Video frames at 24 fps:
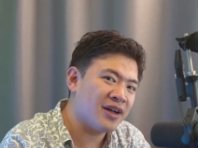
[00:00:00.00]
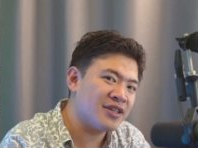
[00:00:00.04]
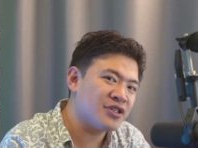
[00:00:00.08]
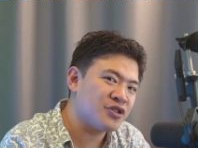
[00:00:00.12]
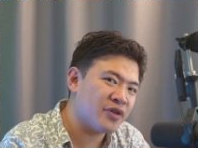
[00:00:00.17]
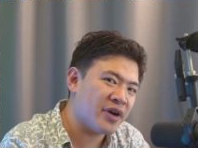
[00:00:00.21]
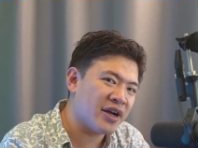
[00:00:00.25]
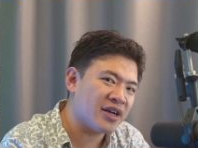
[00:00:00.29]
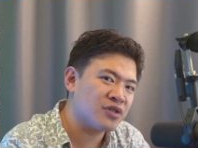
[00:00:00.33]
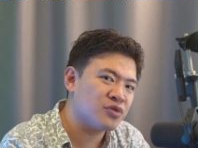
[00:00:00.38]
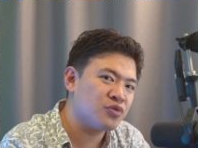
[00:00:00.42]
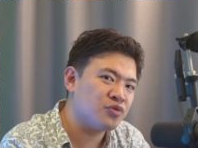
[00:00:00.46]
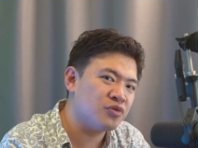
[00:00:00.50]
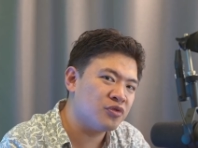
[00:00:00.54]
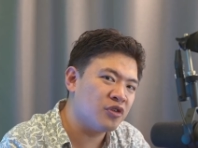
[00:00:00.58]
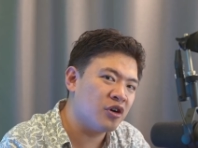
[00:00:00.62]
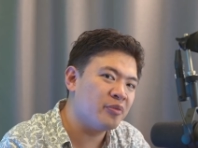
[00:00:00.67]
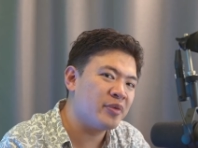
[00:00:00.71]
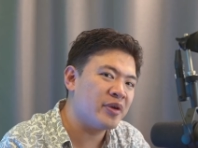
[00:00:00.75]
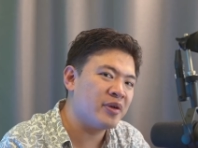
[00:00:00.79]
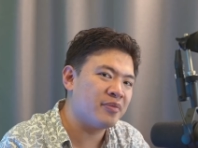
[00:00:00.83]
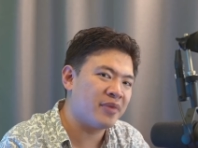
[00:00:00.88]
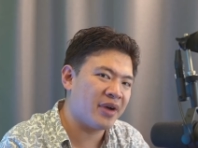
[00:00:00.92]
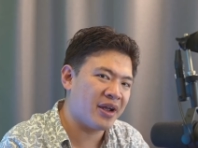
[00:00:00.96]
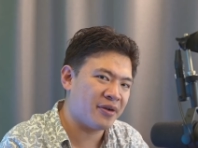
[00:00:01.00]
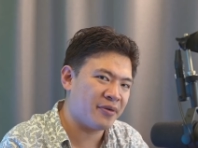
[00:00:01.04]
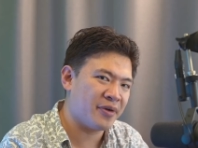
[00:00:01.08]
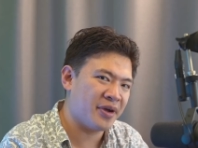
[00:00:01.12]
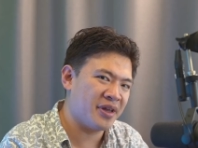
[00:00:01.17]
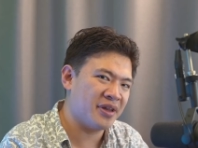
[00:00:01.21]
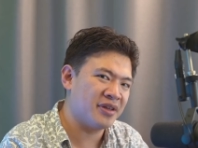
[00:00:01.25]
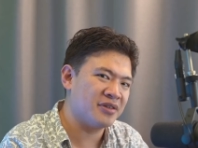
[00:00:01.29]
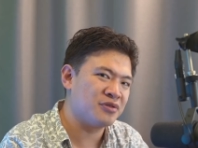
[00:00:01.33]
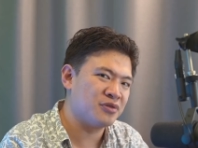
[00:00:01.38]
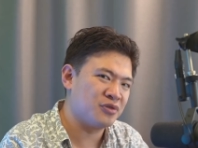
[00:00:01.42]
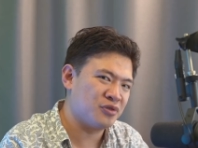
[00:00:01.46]
contracts will be
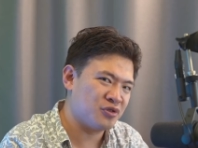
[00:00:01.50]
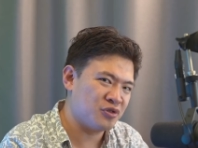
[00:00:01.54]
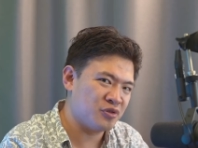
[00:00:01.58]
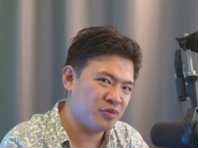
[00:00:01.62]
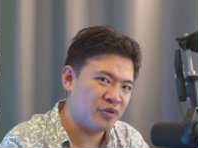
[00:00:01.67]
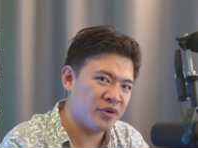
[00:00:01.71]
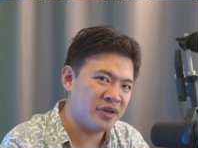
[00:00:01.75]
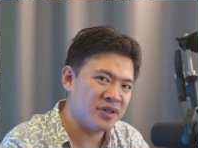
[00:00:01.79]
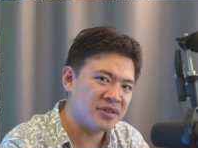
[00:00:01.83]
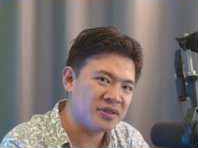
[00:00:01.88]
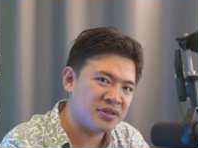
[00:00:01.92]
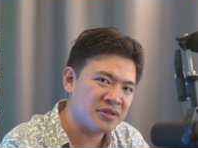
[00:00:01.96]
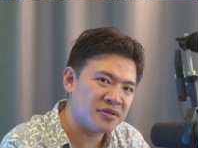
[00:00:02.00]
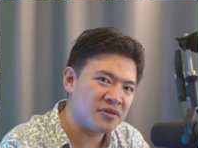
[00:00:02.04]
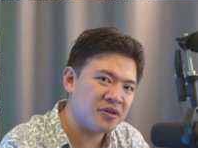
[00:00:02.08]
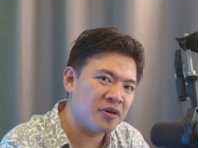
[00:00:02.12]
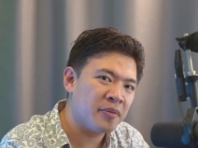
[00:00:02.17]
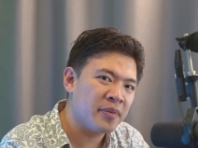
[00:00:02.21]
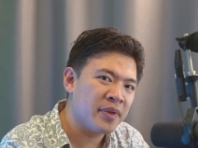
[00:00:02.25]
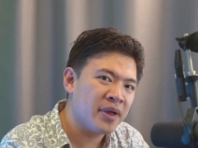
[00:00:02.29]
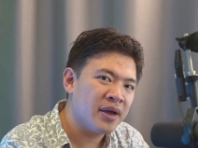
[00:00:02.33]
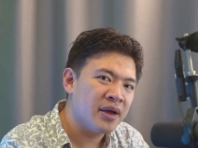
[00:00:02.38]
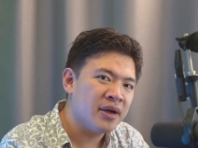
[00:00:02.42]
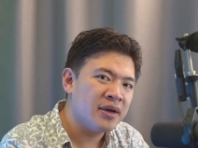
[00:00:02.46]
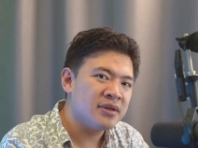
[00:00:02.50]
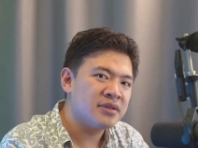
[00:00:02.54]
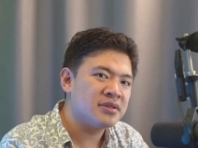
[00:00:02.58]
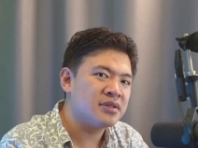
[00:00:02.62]
migrated to two point oh.